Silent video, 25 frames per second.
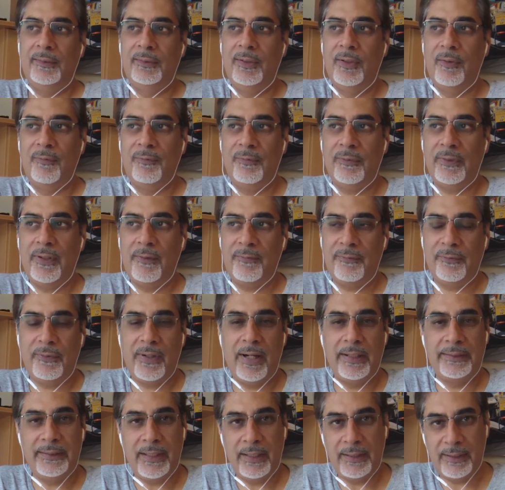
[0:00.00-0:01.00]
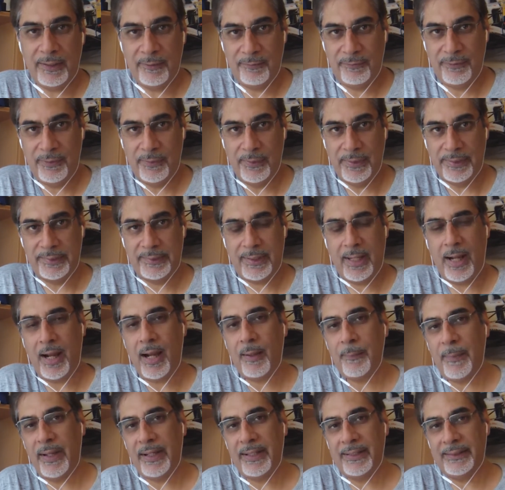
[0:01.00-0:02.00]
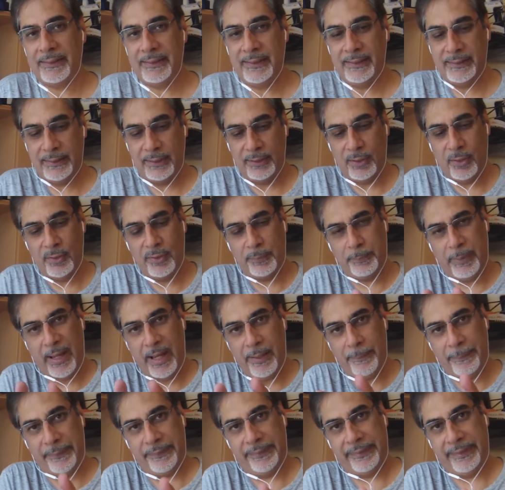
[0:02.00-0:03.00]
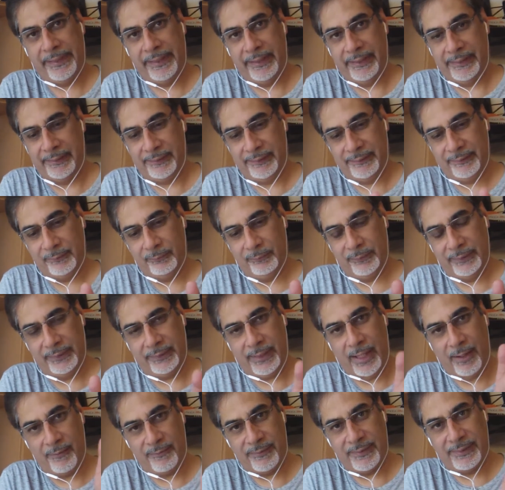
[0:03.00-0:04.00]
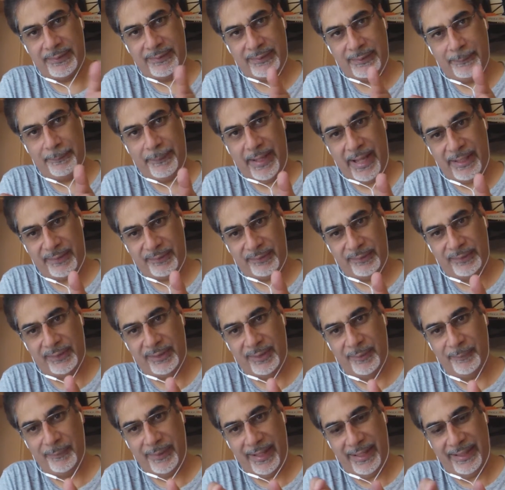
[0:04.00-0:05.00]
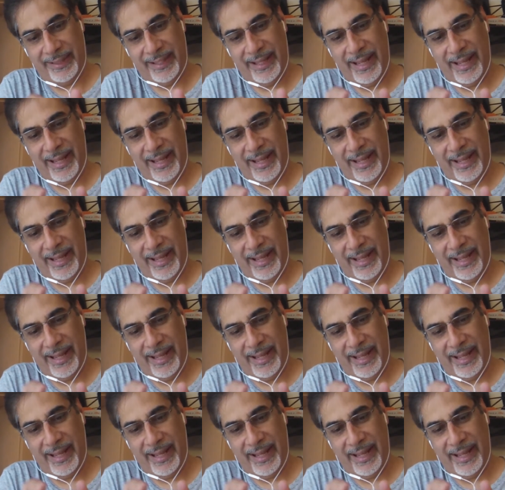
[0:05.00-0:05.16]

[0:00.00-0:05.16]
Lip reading: For our younger viewers, car magazines are those paper things with covers and backs on them, and they